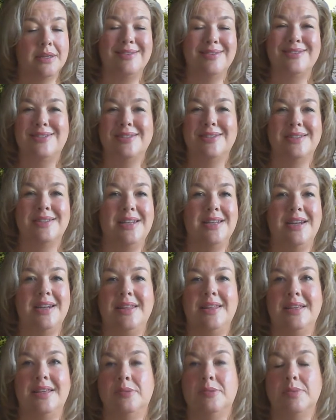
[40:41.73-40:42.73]
Does it need
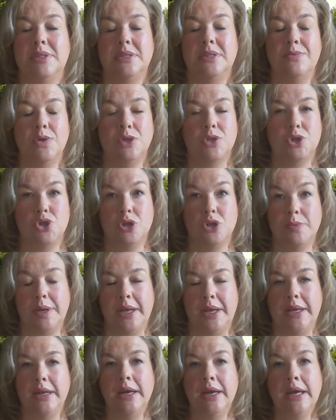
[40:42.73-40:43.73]
anything specific to
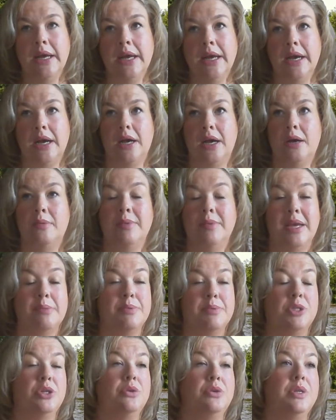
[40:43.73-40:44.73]
germinate? Like
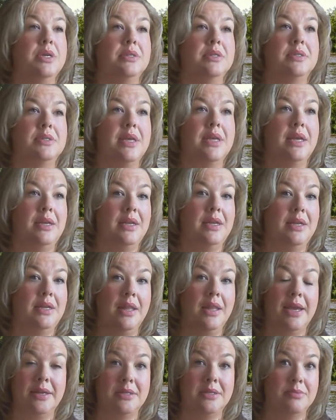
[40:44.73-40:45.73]
petunias, they need
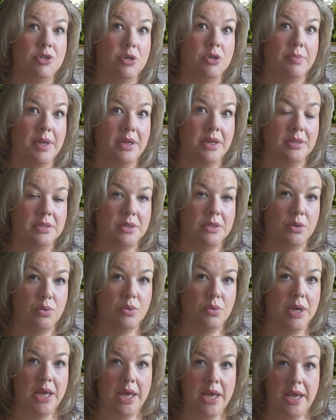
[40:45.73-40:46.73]
light to germinate.
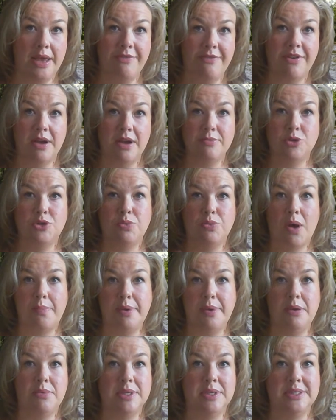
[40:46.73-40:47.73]
So if I'm
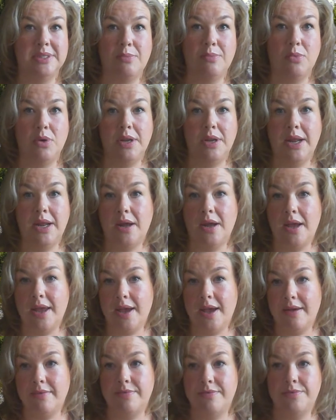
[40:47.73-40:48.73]
swapping with someone and I
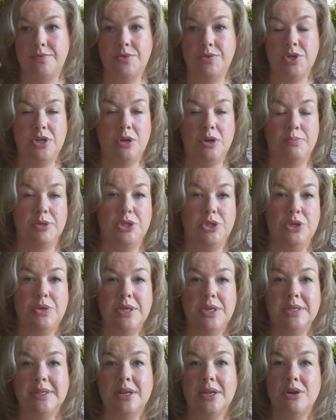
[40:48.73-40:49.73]
have,
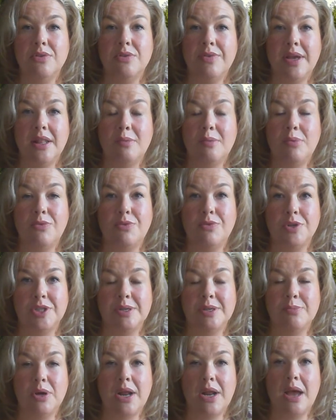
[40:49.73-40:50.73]
petunias that are available for
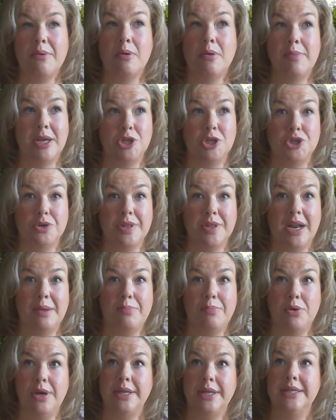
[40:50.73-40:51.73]
someone, I will make sure that I
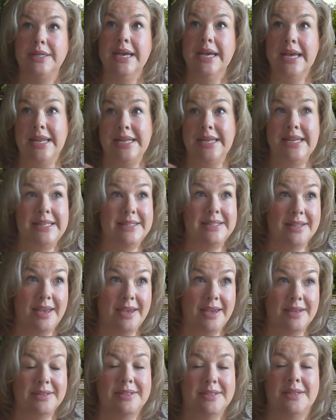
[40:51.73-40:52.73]
put needs
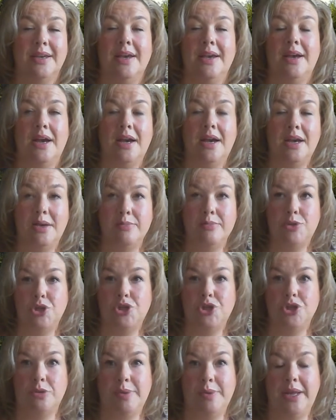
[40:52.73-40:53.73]
light to
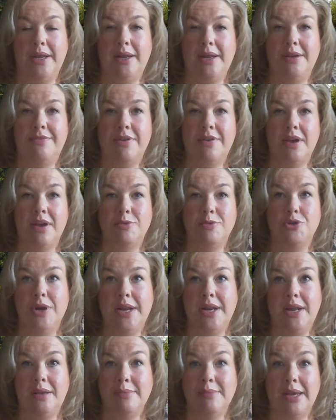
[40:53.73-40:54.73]
germinate. If I'm
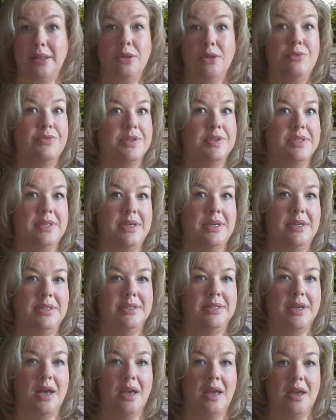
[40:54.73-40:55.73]
trading my loofah
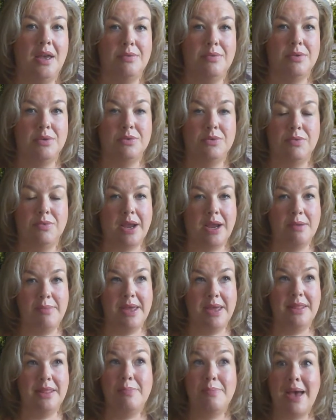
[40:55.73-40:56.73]
seeds, I will
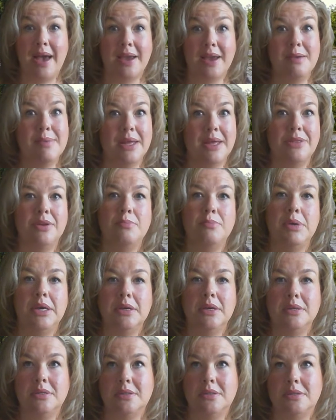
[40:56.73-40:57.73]
recommend the baggy method
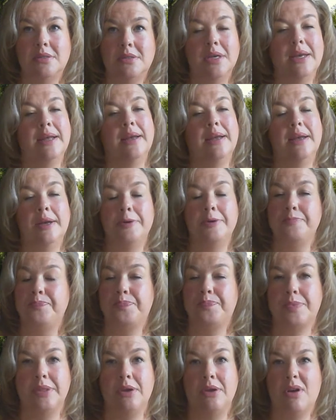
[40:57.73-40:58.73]
because
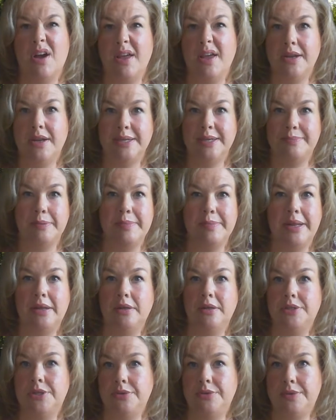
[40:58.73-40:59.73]
they're kind of
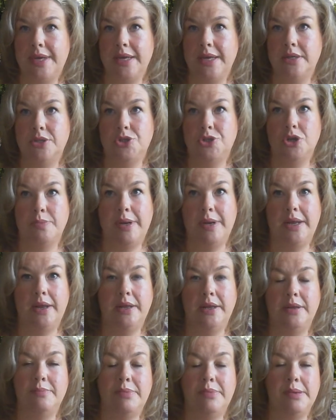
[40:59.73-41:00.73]
temperamental to get to germinate,
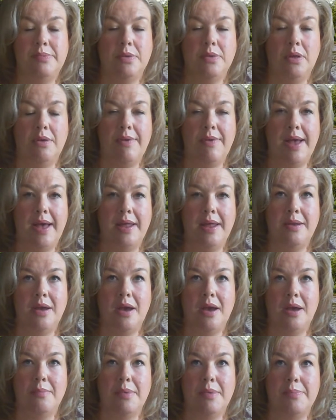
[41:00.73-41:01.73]
and people have had
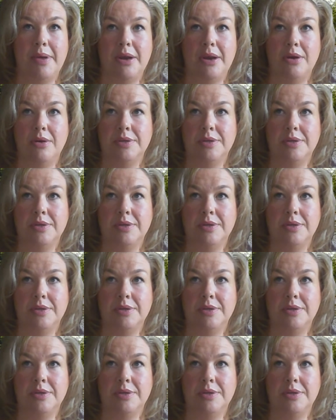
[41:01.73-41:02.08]
a better